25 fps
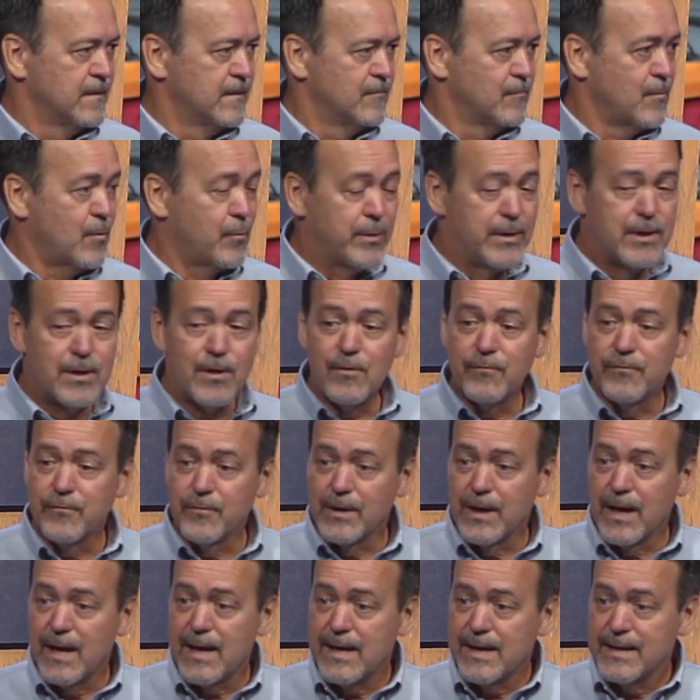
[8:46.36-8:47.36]
Well, we know for
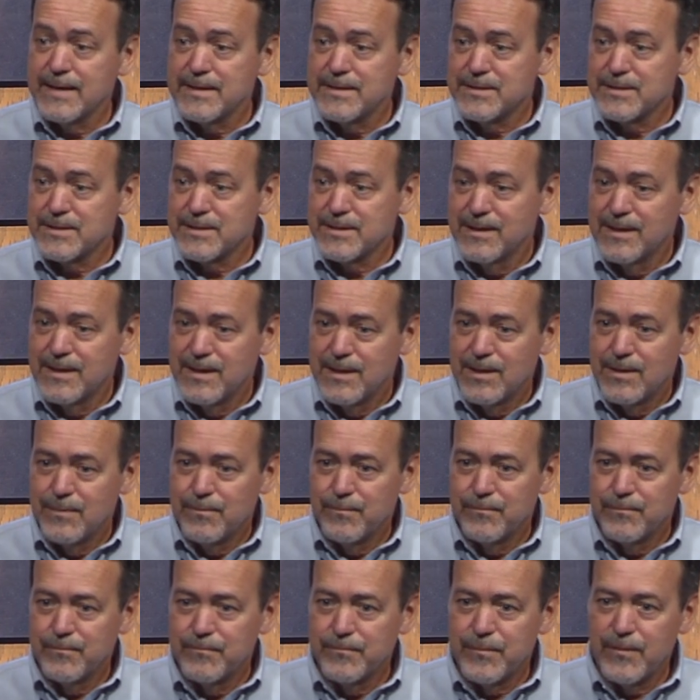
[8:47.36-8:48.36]
guys,
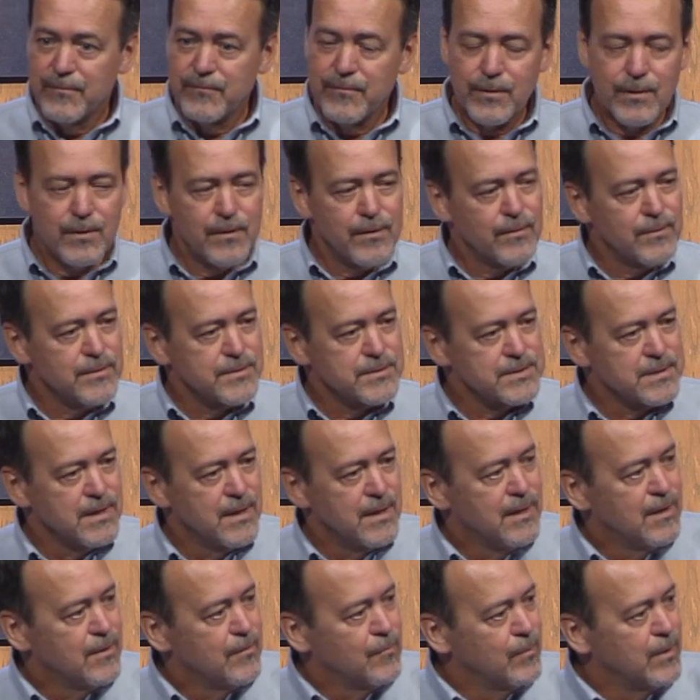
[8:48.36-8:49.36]
but for girls,
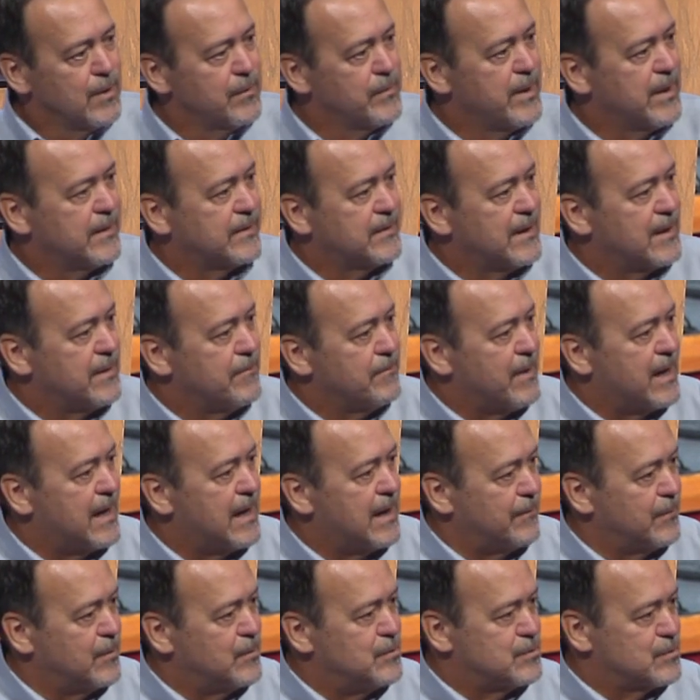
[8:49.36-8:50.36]
what about that
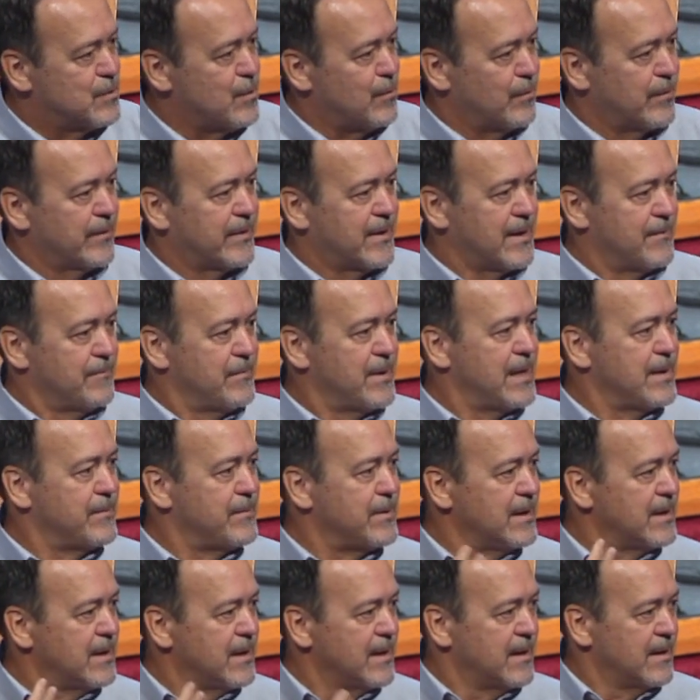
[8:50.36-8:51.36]
mom who's holding that
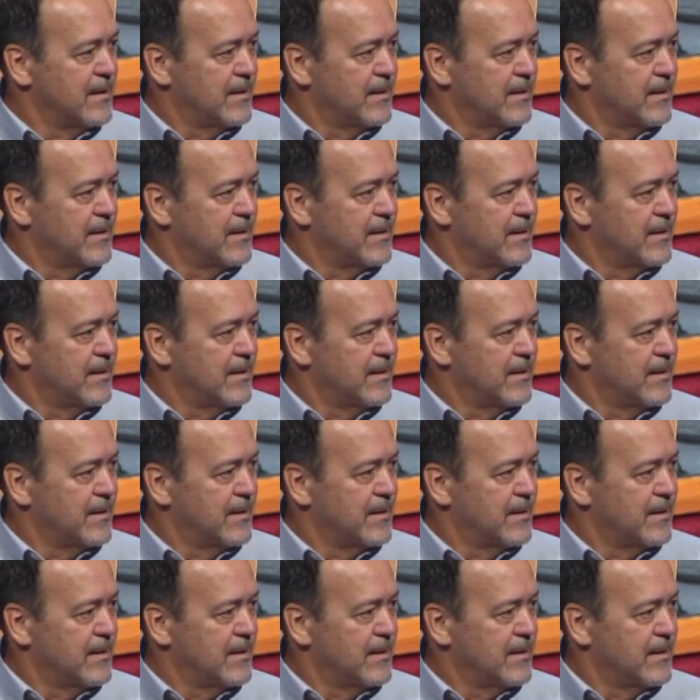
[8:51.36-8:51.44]
baby?